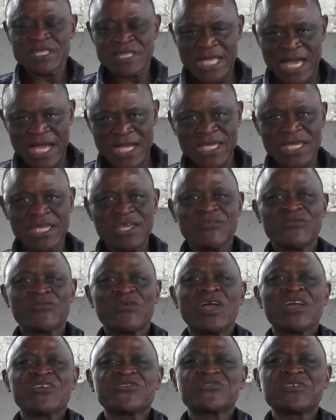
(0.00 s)
thank him
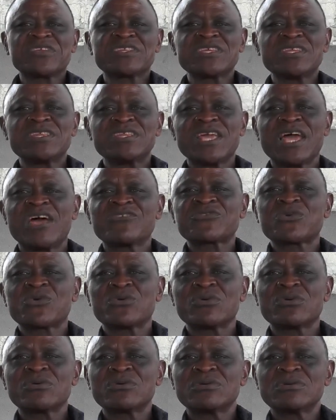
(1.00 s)
for exiting the
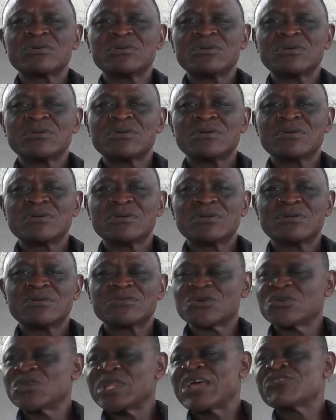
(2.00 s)
ESCO.
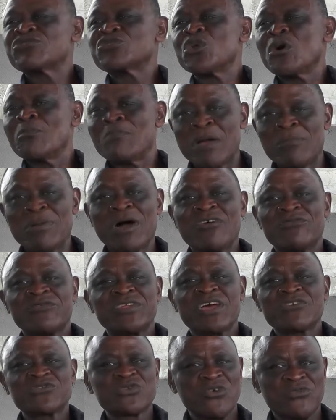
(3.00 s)
So there's no member of
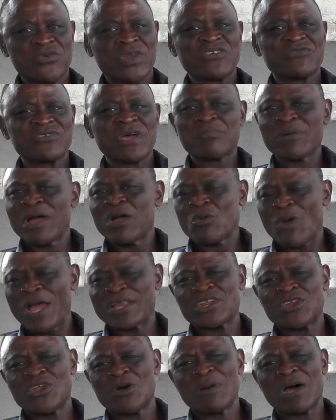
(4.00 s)
the ESCO, for example,
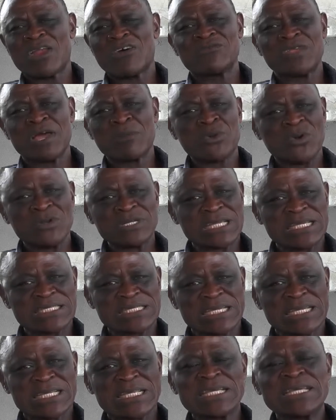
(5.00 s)
quite a number of them
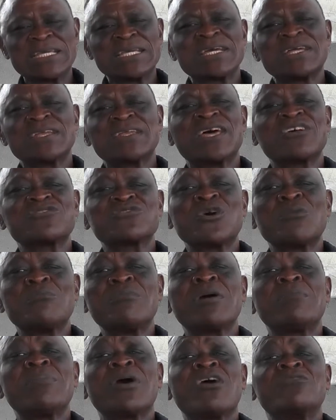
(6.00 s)
contested. There's no
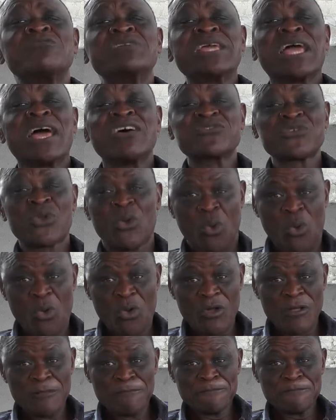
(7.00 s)
member of the ESCO
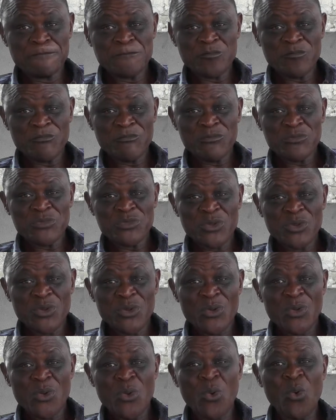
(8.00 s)

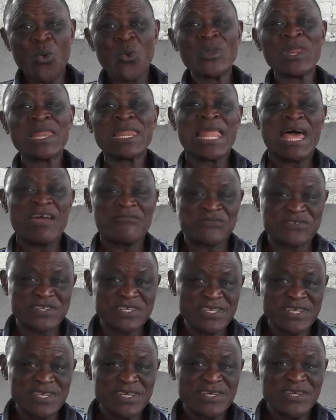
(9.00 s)
who left
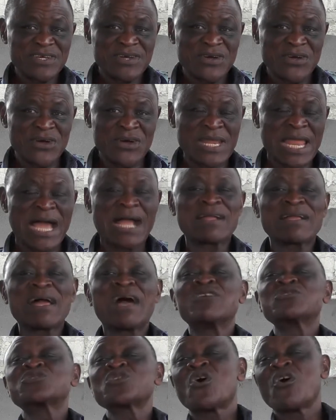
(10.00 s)
on
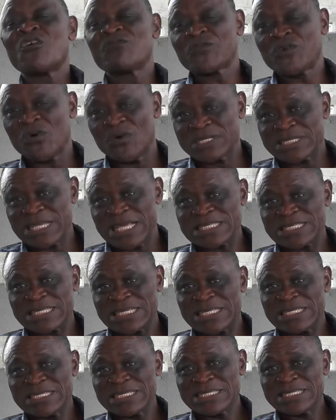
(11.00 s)
account of
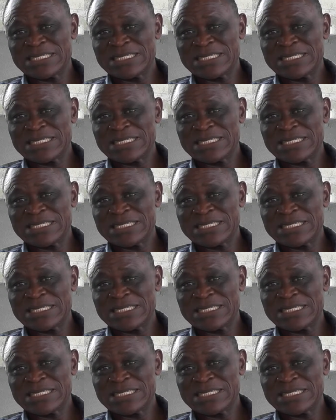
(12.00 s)
contesting